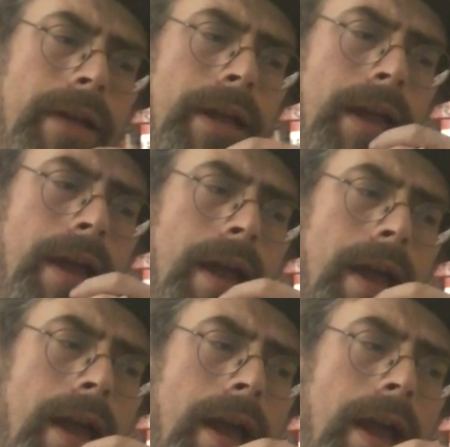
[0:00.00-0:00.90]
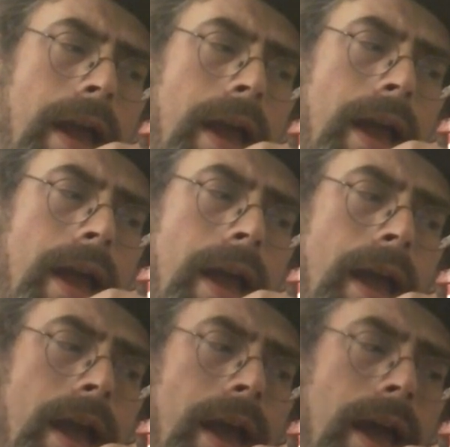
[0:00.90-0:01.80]

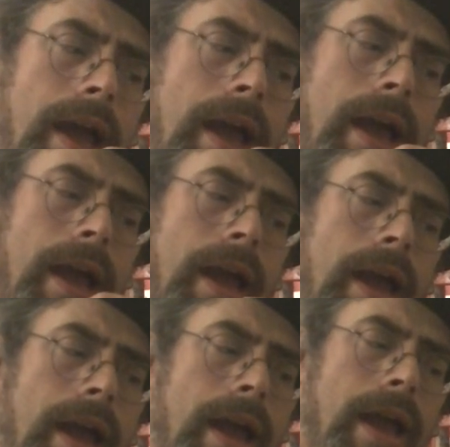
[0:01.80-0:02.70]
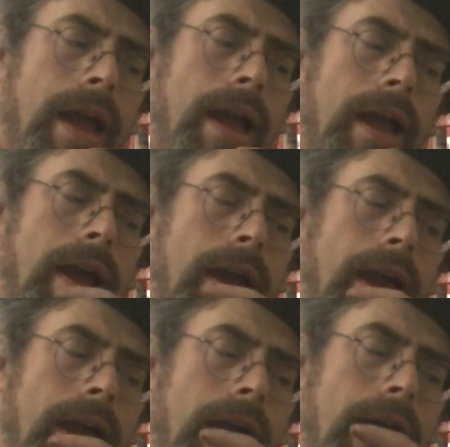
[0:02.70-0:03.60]

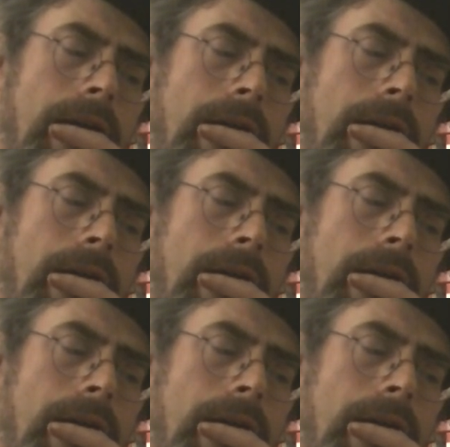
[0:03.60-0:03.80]
[no speech]